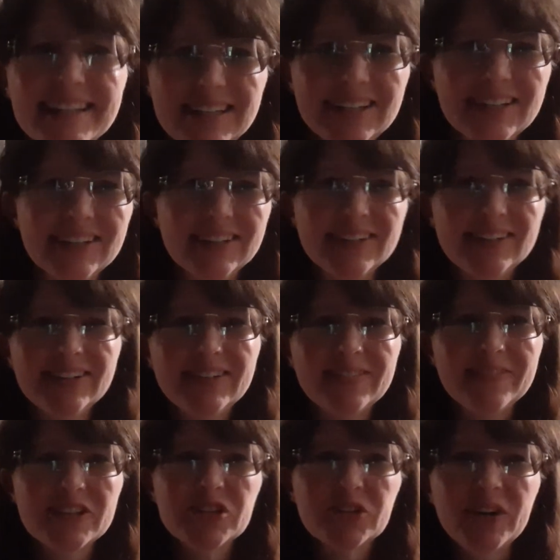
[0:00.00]
you
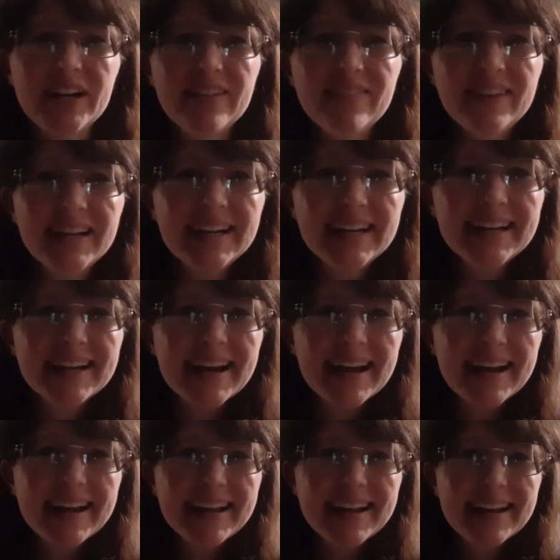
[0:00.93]
for joining me,
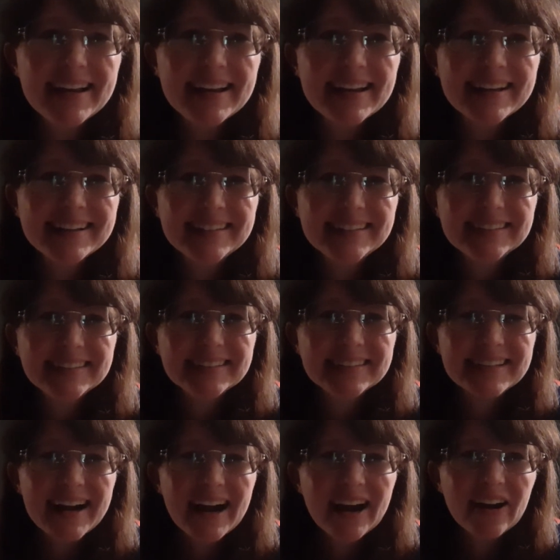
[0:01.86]
and
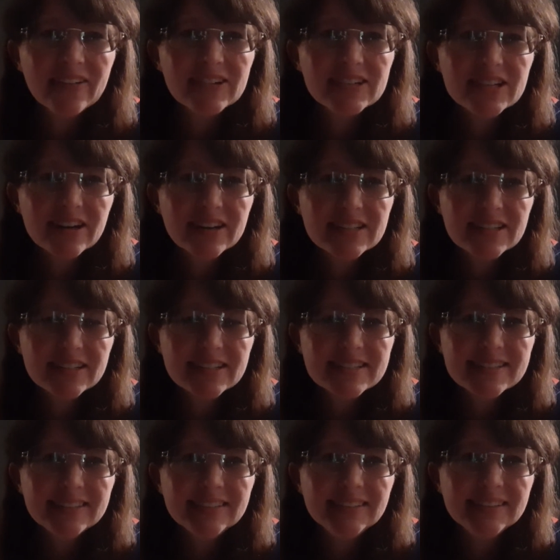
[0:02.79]
I will talk to y'all
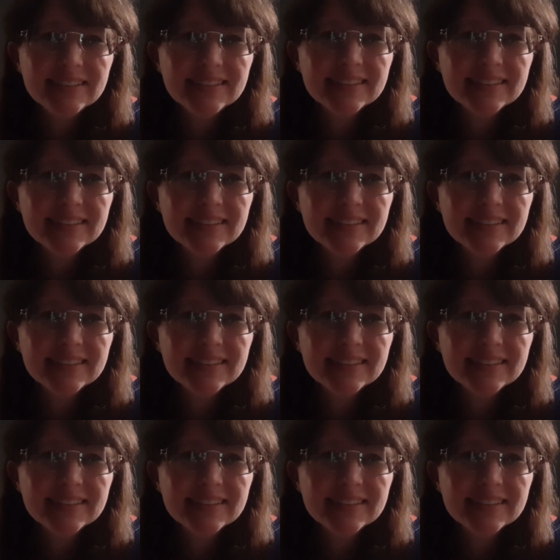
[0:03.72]
soon.